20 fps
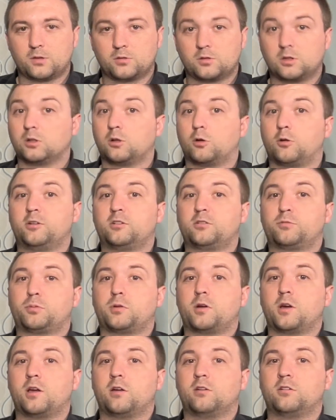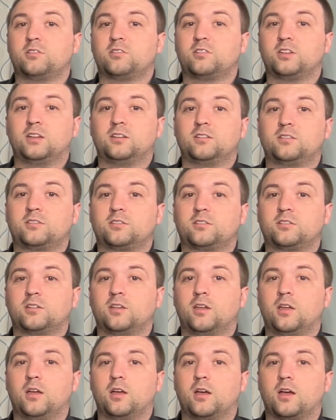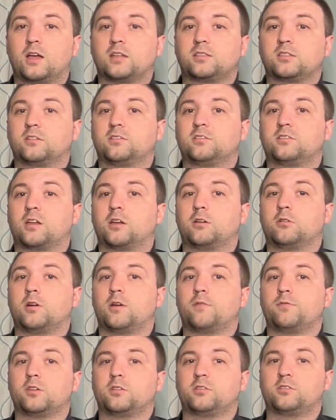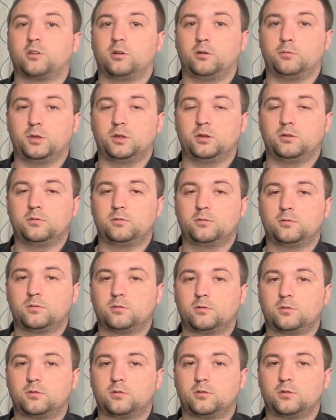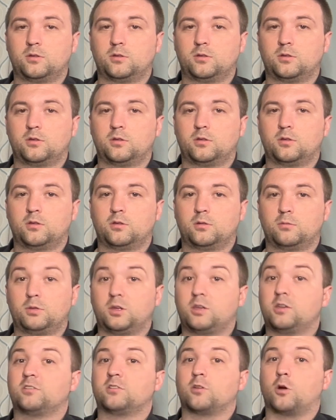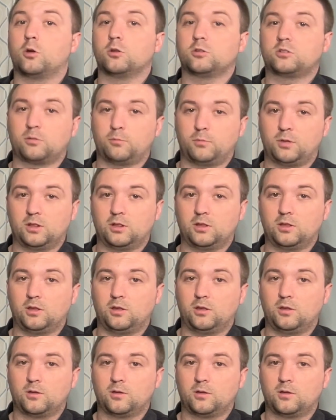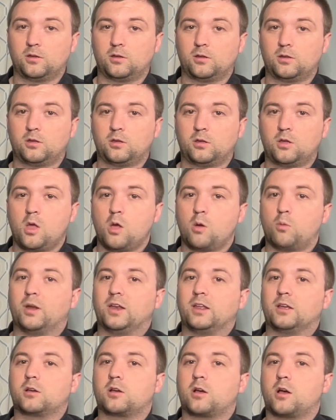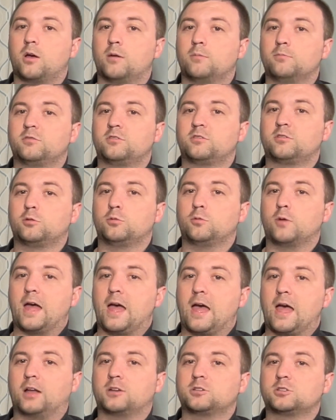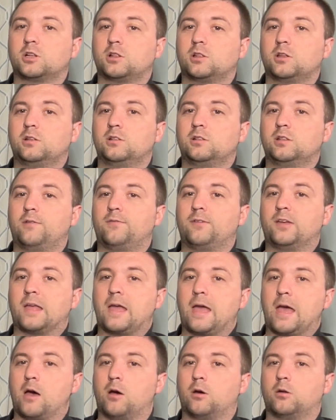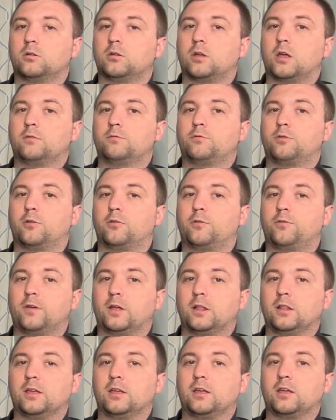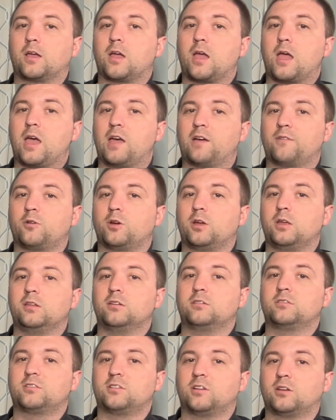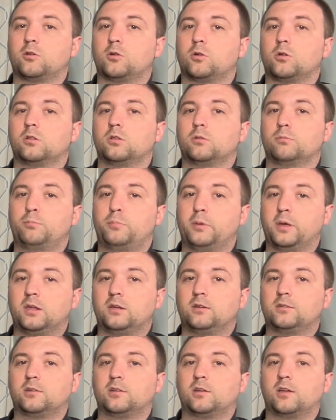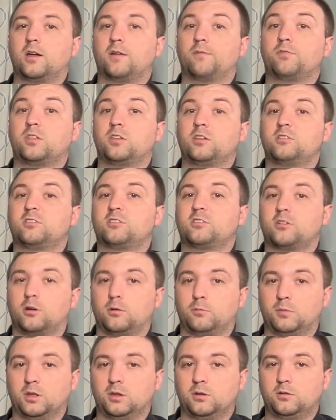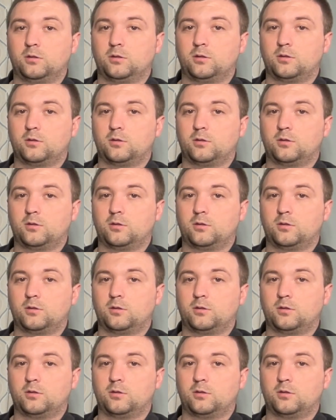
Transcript: The Lord's Prayer sits at the center of the sermon because ultimately when it comes to actually living out and fulfilling every single bit of this sermon,